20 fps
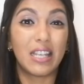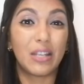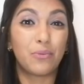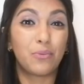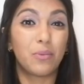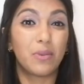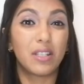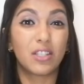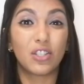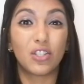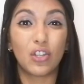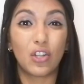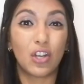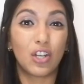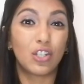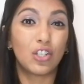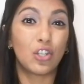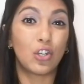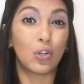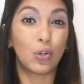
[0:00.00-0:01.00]
it was
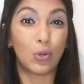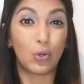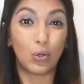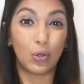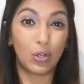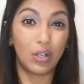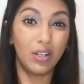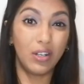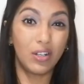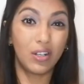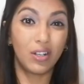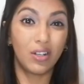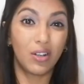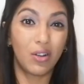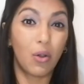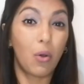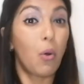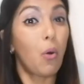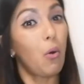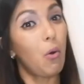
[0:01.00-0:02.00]
not good
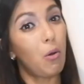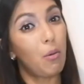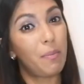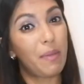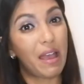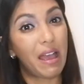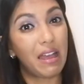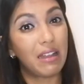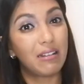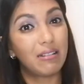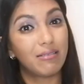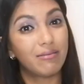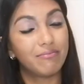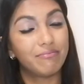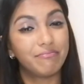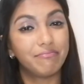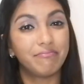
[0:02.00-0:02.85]
or bad.